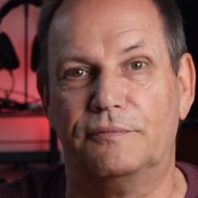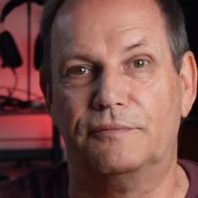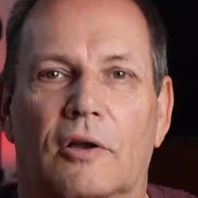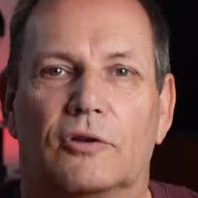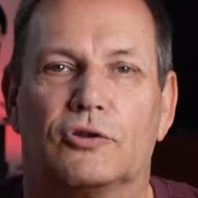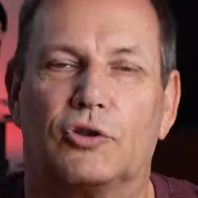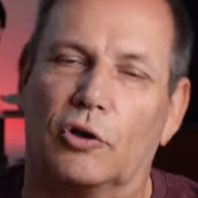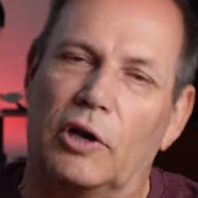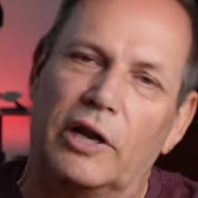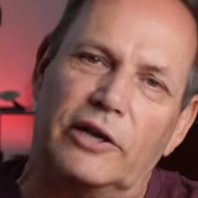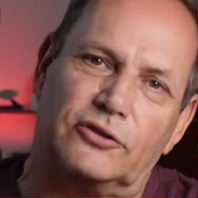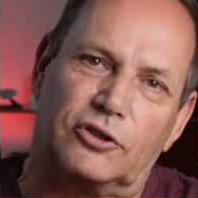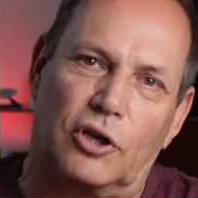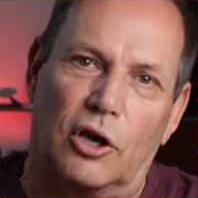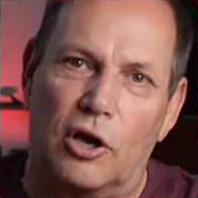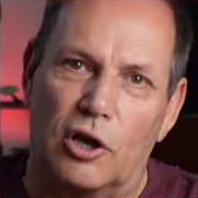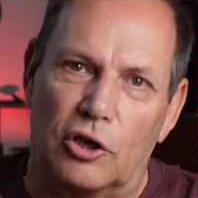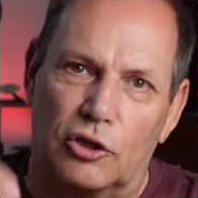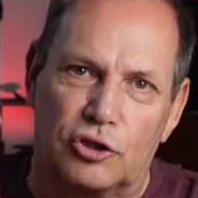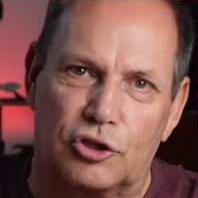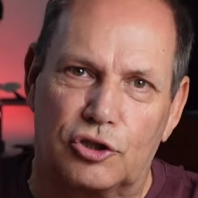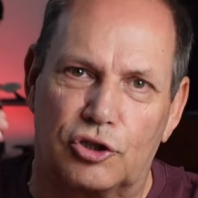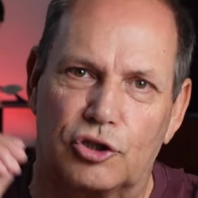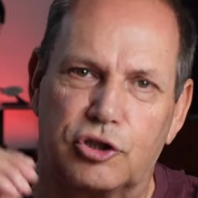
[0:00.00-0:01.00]
So let's
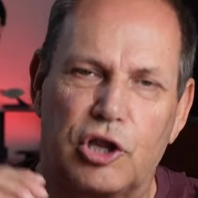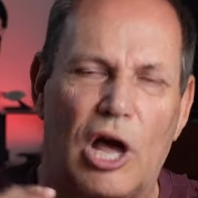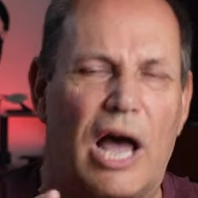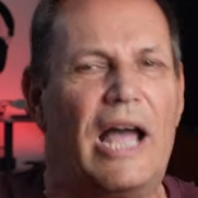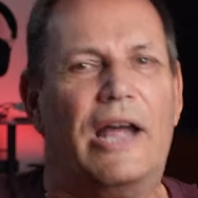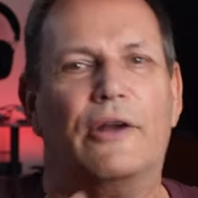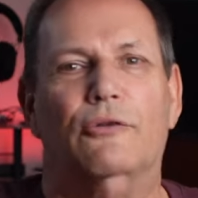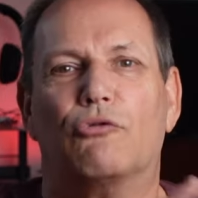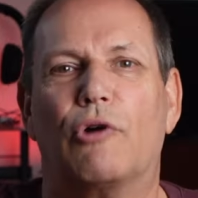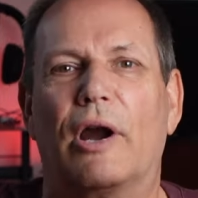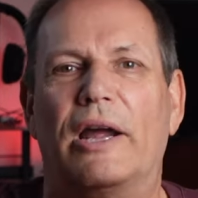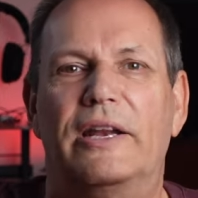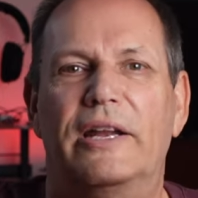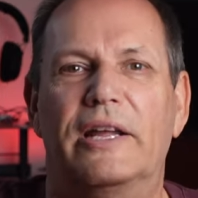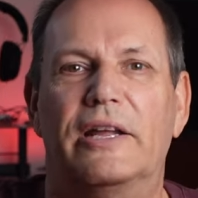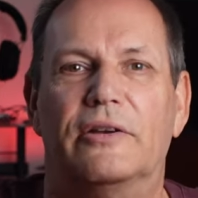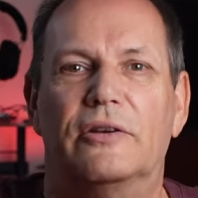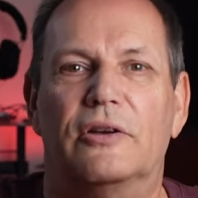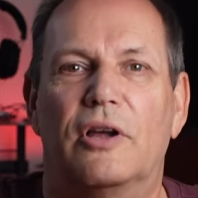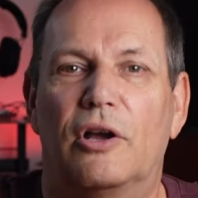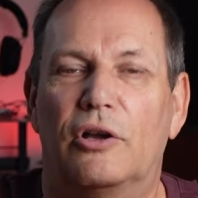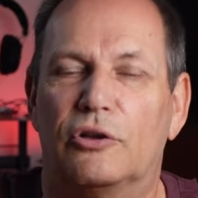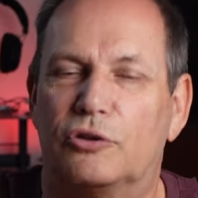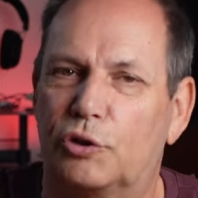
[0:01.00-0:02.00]
slide right
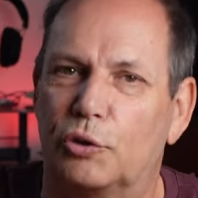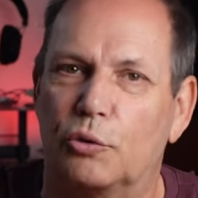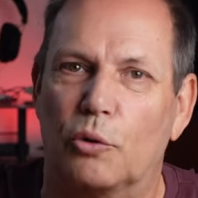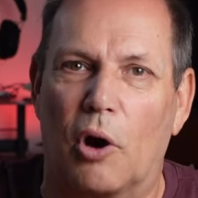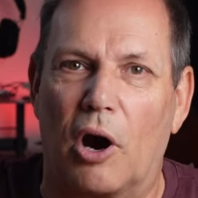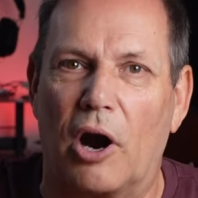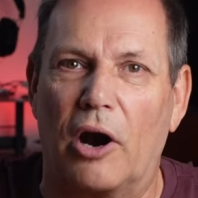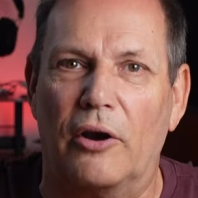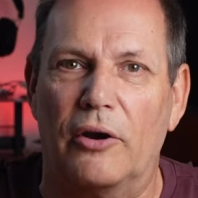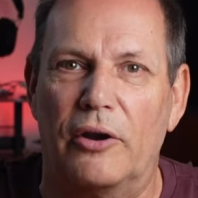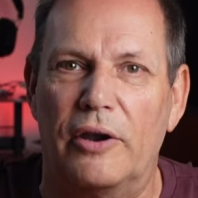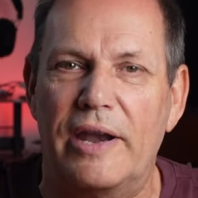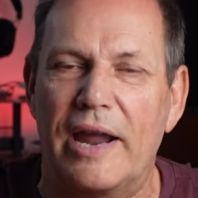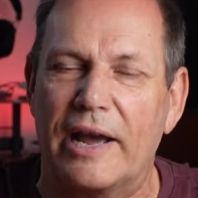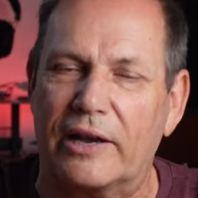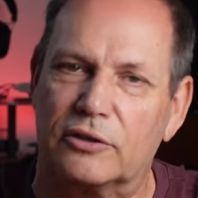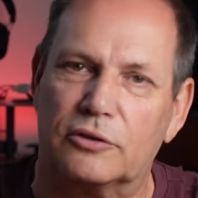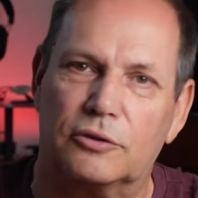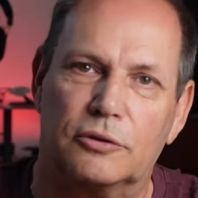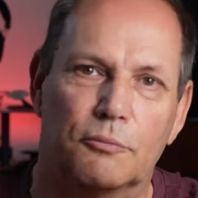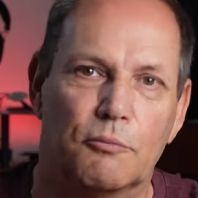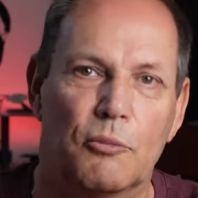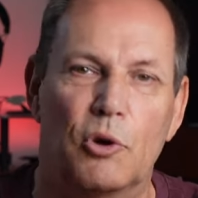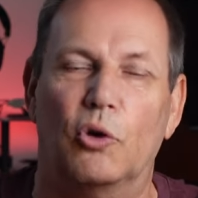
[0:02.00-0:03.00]
in to our
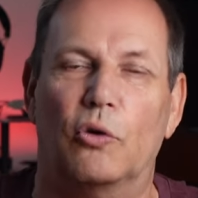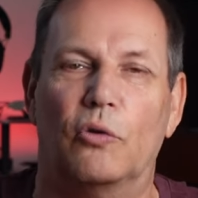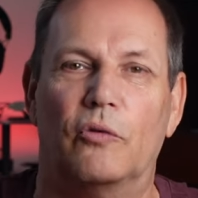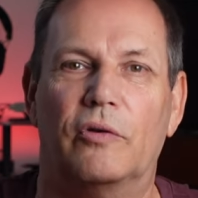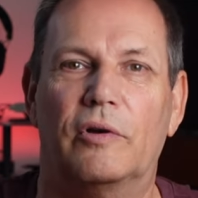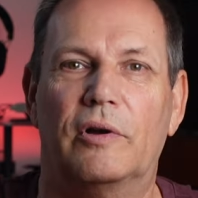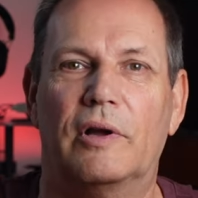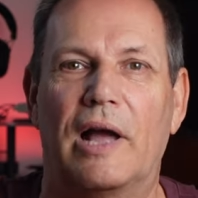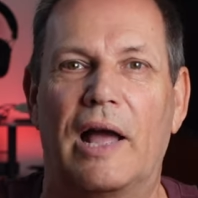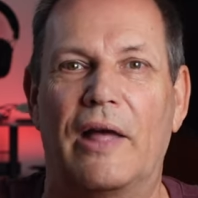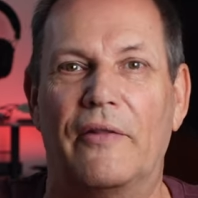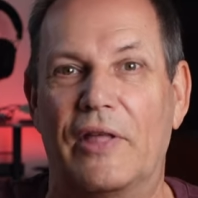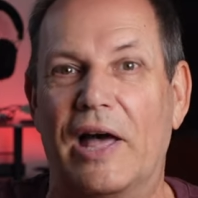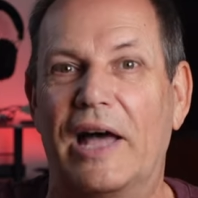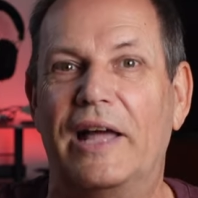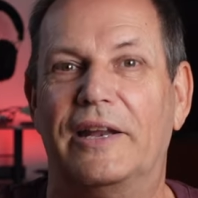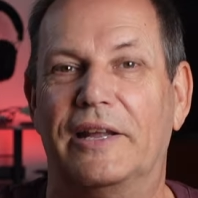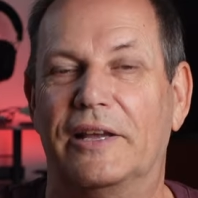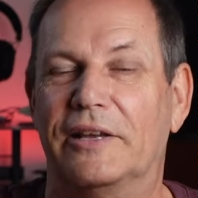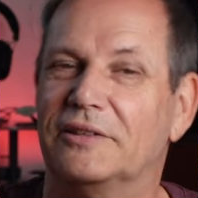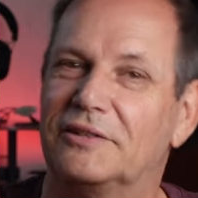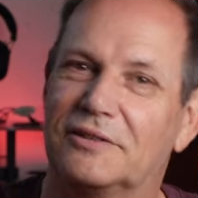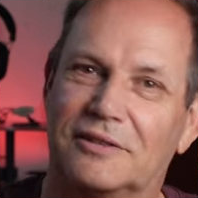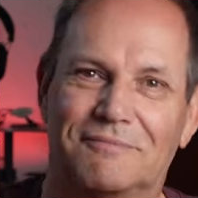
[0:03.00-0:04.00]
next move. And that
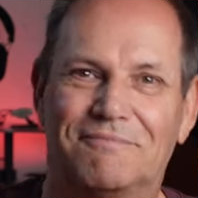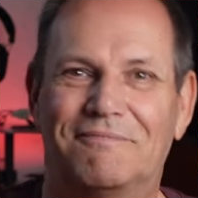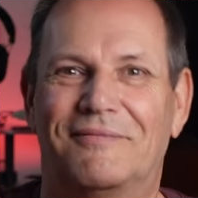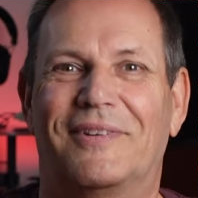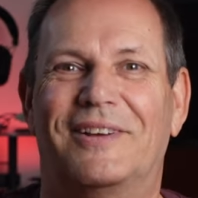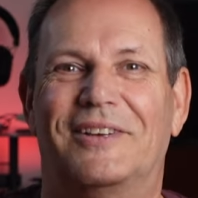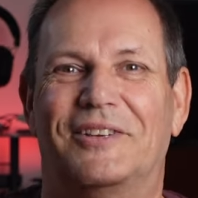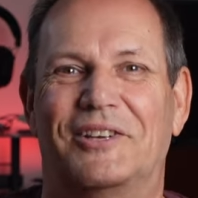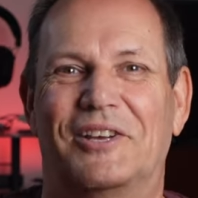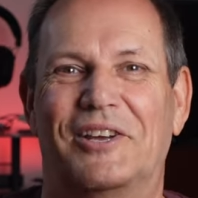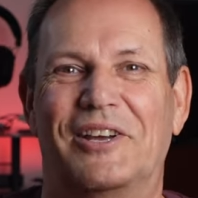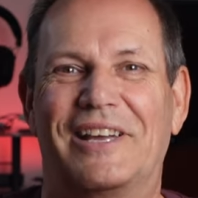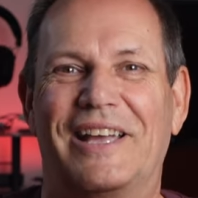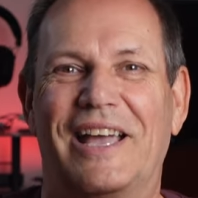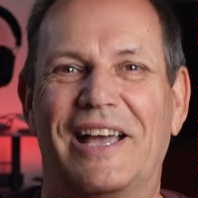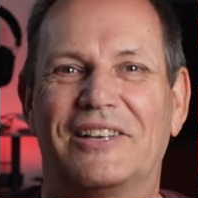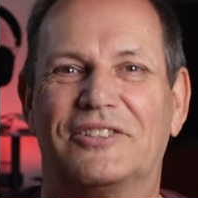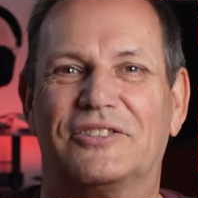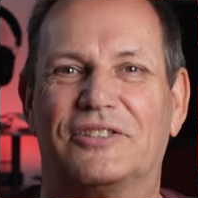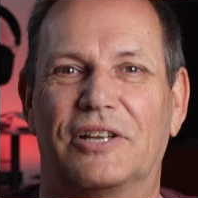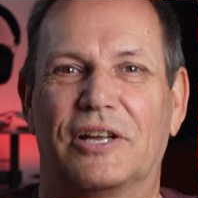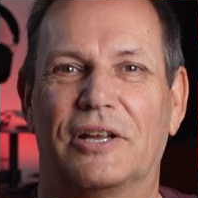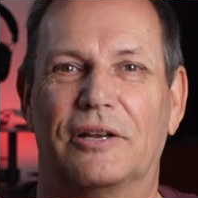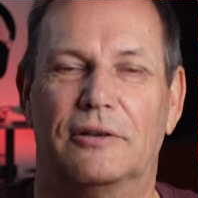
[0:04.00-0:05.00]
is, you
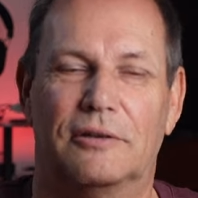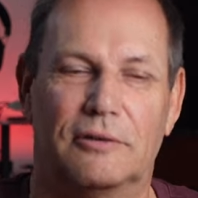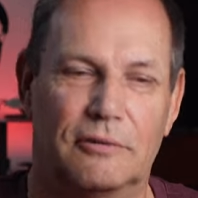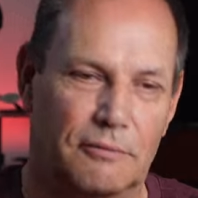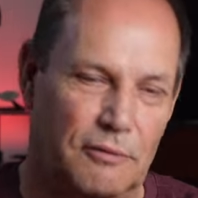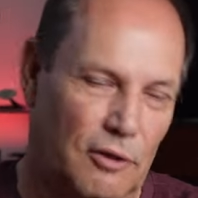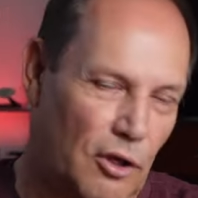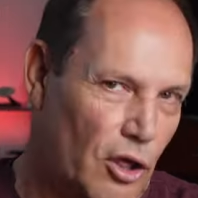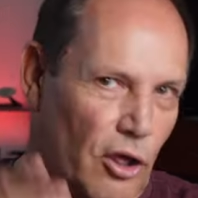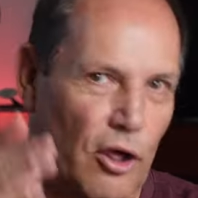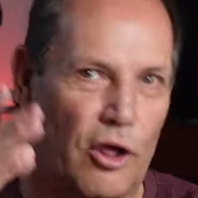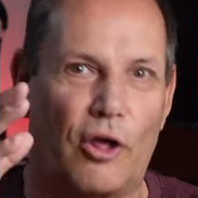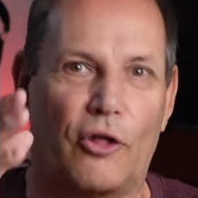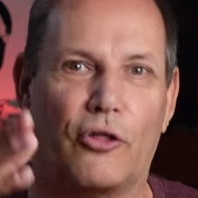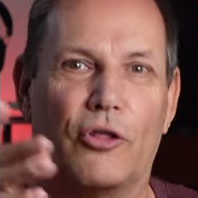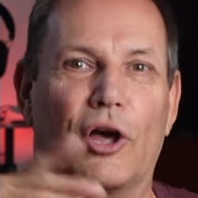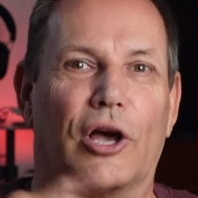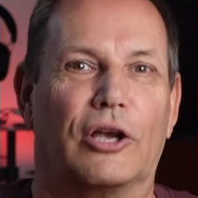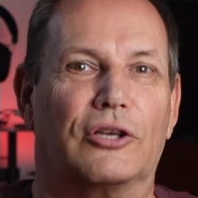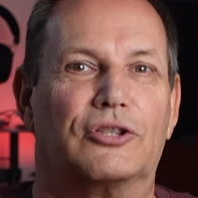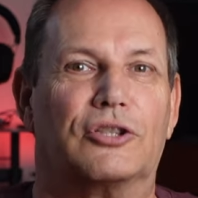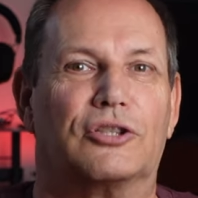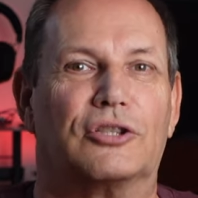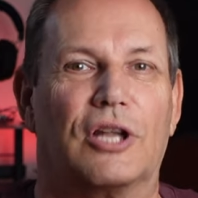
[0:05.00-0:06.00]
guessed it,
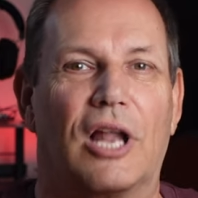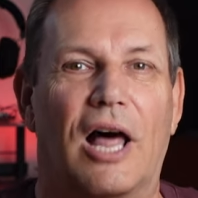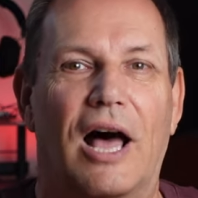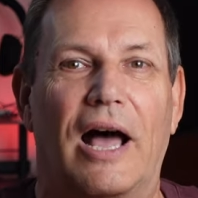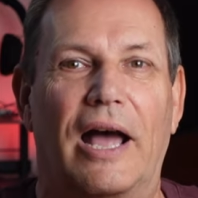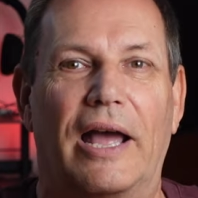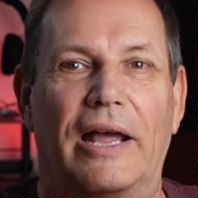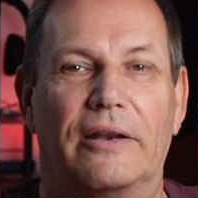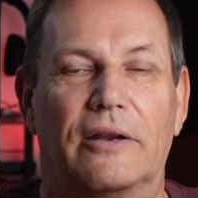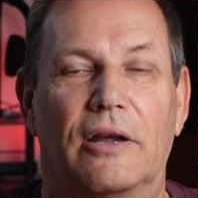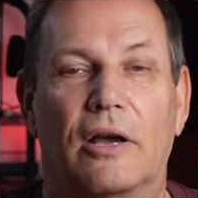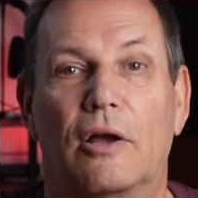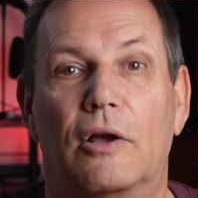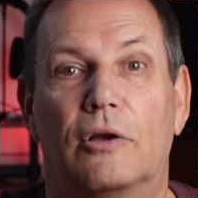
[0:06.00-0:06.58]
the slide.